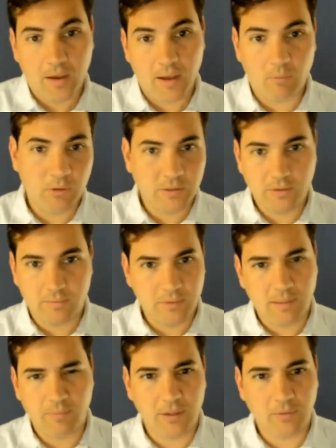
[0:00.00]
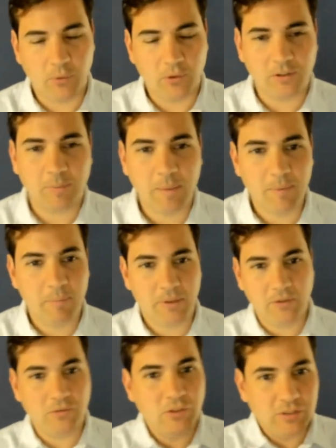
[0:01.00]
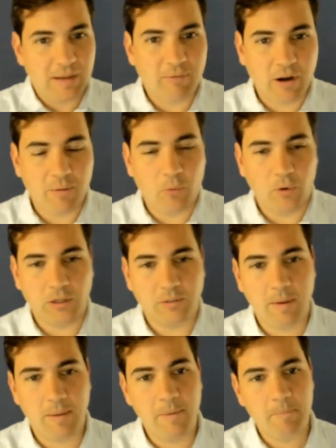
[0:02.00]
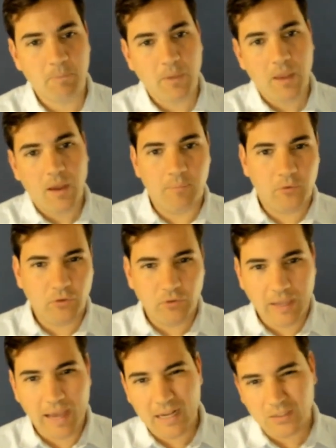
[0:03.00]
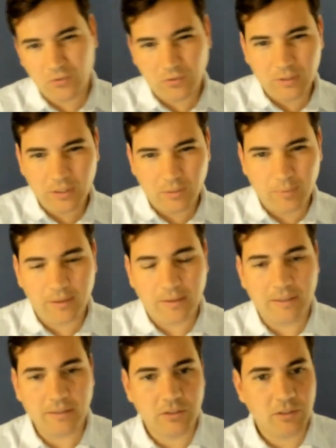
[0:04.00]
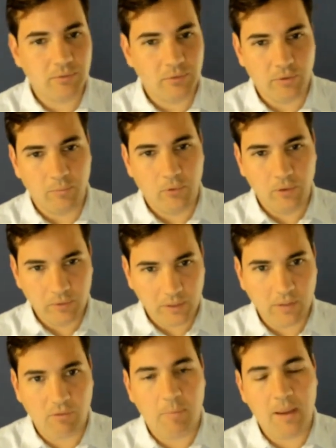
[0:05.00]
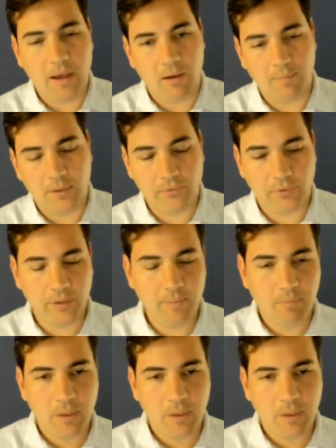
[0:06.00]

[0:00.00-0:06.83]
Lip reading: Which is the same thing as mortgage payment, but you just have higher mortgage payment. So you cash flow a little bit less because you have a little more that you have to pay out monthly.